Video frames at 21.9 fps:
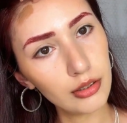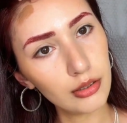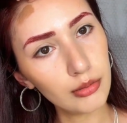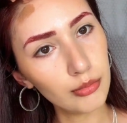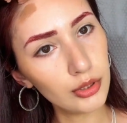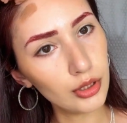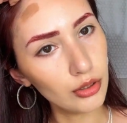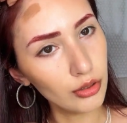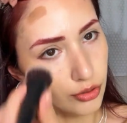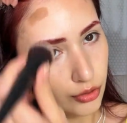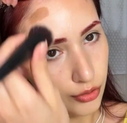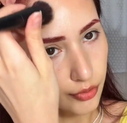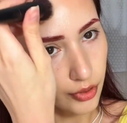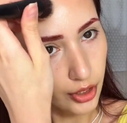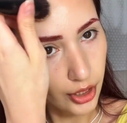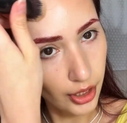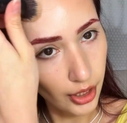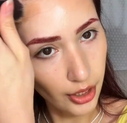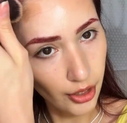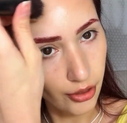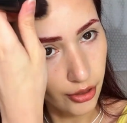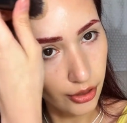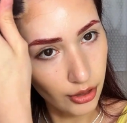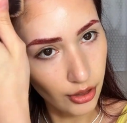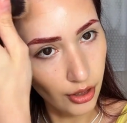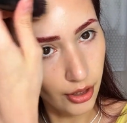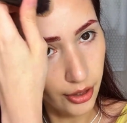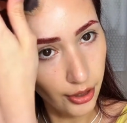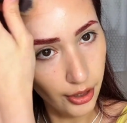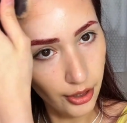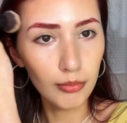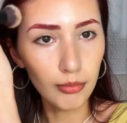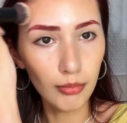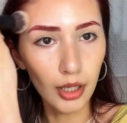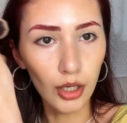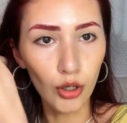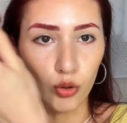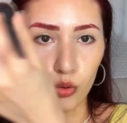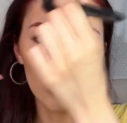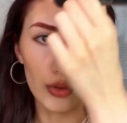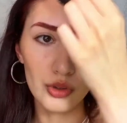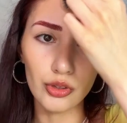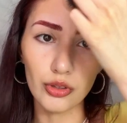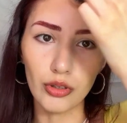Because of the hair dye, my
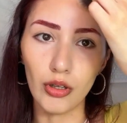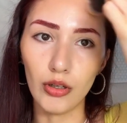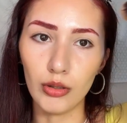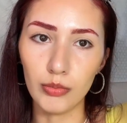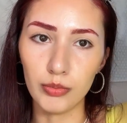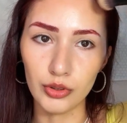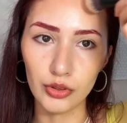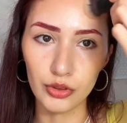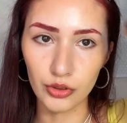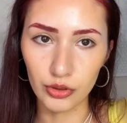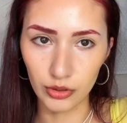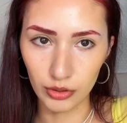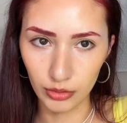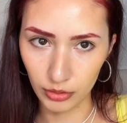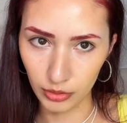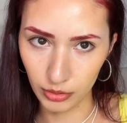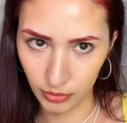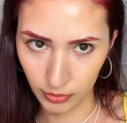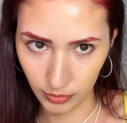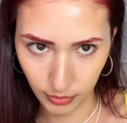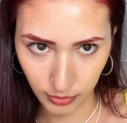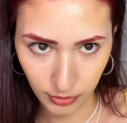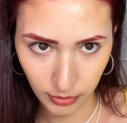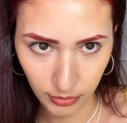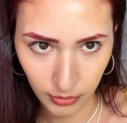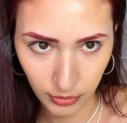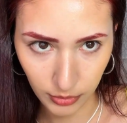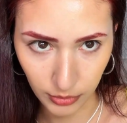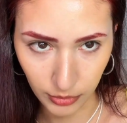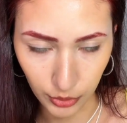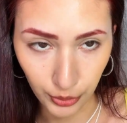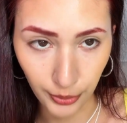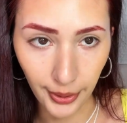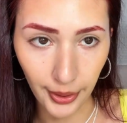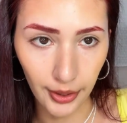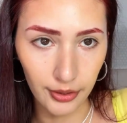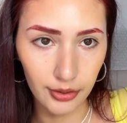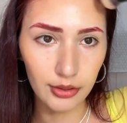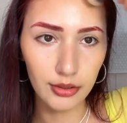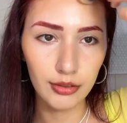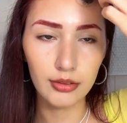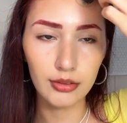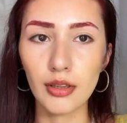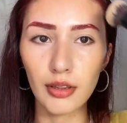whole scalp is so
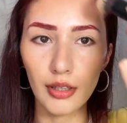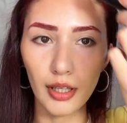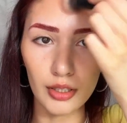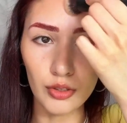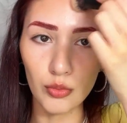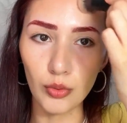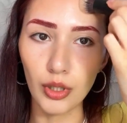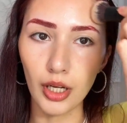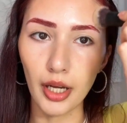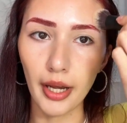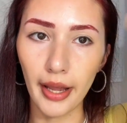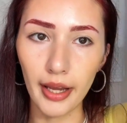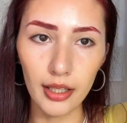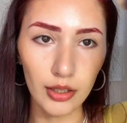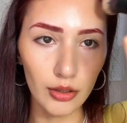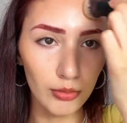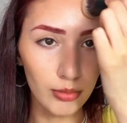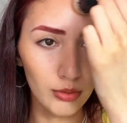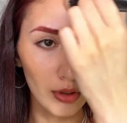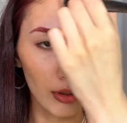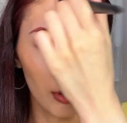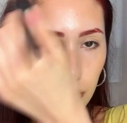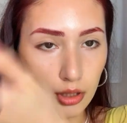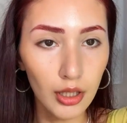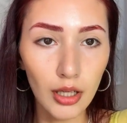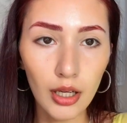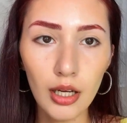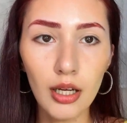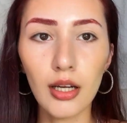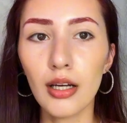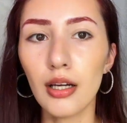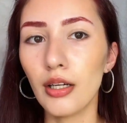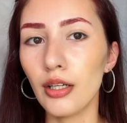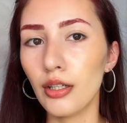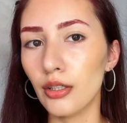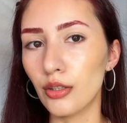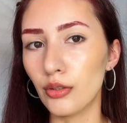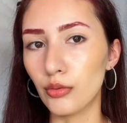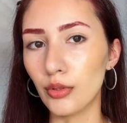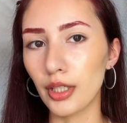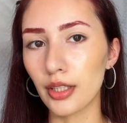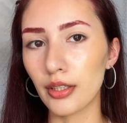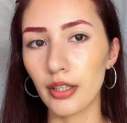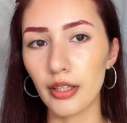red. That's what I hate about
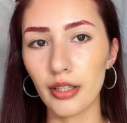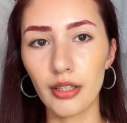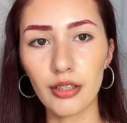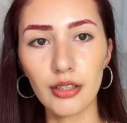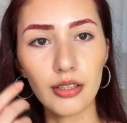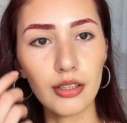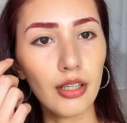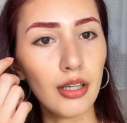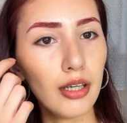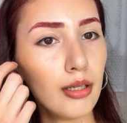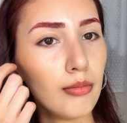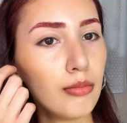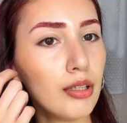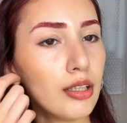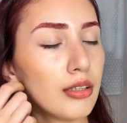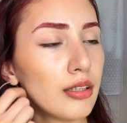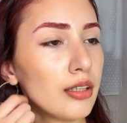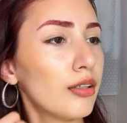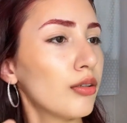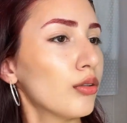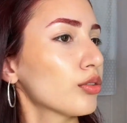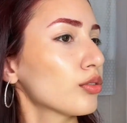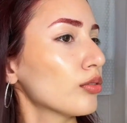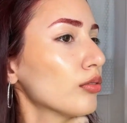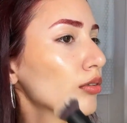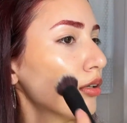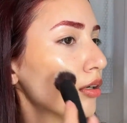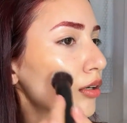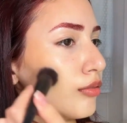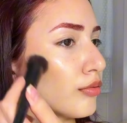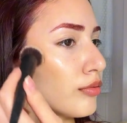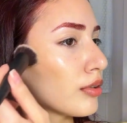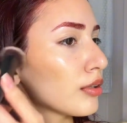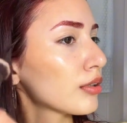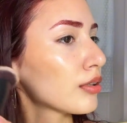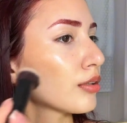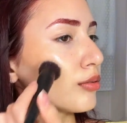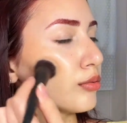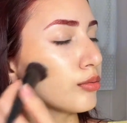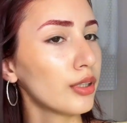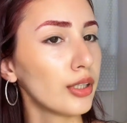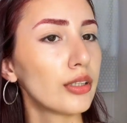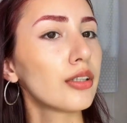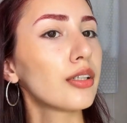red hair dye, but I also love
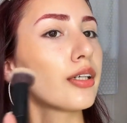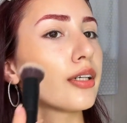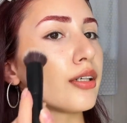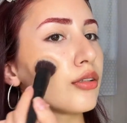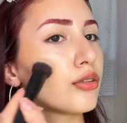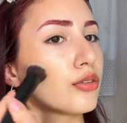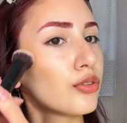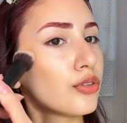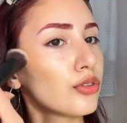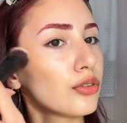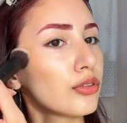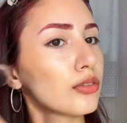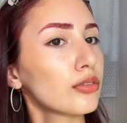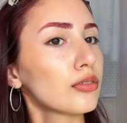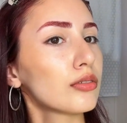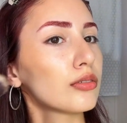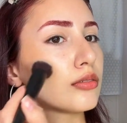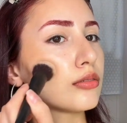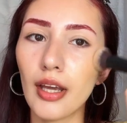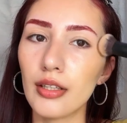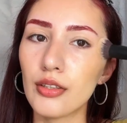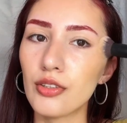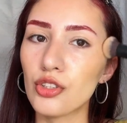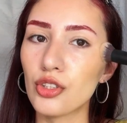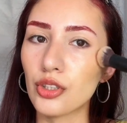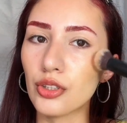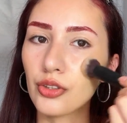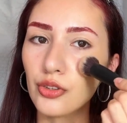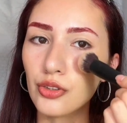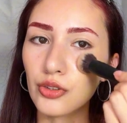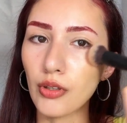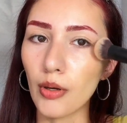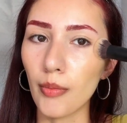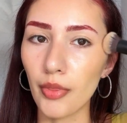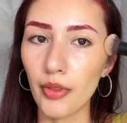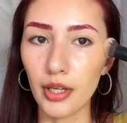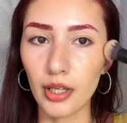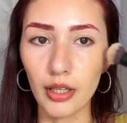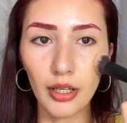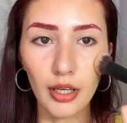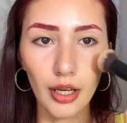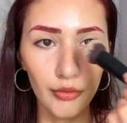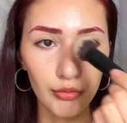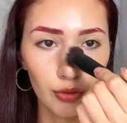red hair, so it's just something
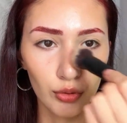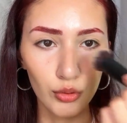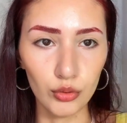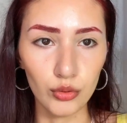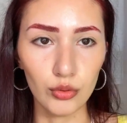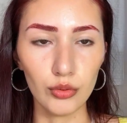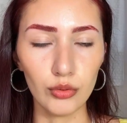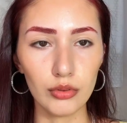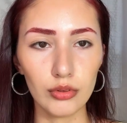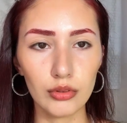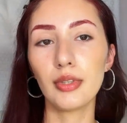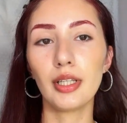I have to do.